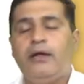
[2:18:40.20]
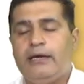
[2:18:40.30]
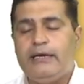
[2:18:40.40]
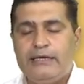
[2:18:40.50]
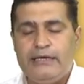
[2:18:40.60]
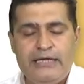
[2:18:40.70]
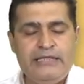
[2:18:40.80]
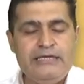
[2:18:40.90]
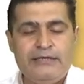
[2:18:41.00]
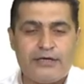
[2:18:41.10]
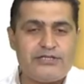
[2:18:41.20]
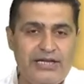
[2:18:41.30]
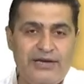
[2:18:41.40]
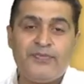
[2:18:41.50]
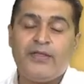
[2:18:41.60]
In the
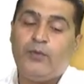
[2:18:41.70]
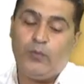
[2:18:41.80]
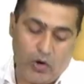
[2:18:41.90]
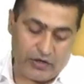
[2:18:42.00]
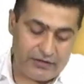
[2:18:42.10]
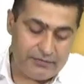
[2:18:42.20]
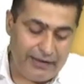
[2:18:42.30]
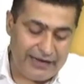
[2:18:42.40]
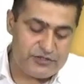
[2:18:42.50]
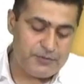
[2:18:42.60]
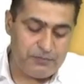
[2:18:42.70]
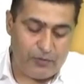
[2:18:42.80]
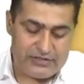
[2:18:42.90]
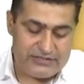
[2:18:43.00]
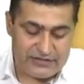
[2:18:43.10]
nutshell, what management
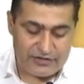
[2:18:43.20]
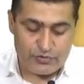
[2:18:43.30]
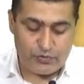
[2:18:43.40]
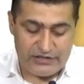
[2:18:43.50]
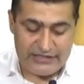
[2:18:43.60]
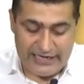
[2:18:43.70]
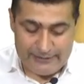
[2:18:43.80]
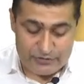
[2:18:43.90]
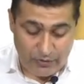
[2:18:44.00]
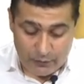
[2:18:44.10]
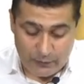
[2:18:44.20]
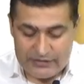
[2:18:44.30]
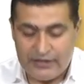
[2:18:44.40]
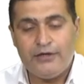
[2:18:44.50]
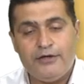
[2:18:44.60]
policy and control really helps you out
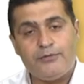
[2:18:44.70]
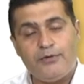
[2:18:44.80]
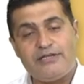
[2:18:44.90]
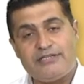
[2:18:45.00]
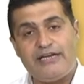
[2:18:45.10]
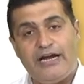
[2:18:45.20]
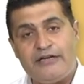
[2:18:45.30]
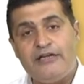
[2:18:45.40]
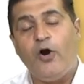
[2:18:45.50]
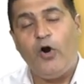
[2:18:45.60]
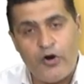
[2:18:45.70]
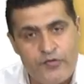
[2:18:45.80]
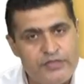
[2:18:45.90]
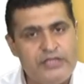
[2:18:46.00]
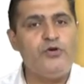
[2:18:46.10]
with to understand
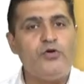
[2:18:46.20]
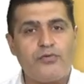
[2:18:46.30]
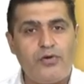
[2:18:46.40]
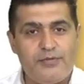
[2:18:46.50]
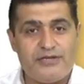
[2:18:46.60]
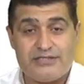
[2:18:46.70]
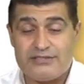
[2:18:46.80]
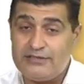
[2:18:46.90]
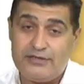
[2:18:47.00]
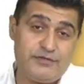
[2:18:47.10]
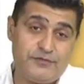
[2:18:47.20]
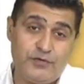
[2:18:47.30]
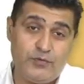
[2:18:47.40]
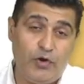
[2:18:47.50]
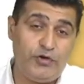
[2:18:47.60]
on the overall basis in terms of, you
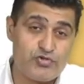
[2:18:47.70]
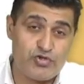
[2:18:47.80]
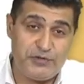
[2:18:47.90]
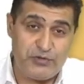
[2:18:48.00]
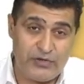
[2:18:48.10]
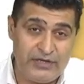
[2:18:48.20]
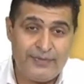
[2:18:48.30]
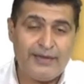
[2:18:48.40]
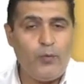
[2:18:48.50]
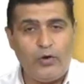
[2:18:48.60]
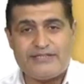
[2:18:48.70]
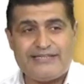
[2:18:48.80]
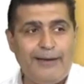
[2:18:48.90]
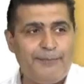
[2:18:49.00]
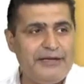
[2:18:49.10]
know, what you should be doing, what is
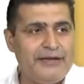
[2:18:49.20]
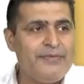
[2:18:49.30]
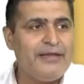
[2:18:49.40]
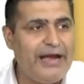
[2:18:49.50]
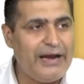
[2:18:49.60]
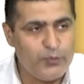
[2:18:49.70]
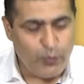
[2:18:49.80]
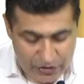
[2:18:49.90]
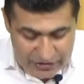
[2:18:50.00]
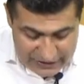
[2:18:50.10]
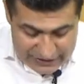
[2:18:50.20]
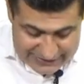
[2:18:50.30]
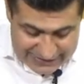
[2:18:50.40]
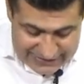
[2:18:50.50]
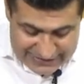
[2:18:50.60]
happening, and what
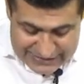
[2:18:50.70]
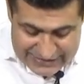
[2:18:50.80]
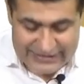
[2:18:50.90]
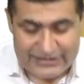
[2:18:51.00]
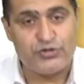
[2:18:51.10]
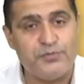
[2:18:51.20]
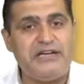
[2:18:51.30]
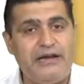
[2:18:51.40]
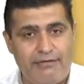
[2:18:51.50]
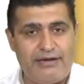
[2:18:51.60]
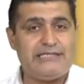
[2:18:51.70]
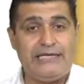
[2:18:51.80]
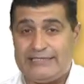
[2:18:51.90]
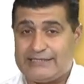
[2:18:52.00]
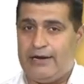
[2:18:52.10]
really needed to be addressed
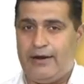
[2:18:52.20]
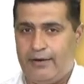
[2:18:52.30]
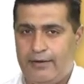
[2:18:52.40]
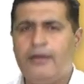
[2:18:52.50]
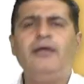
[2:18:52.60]
and escalated.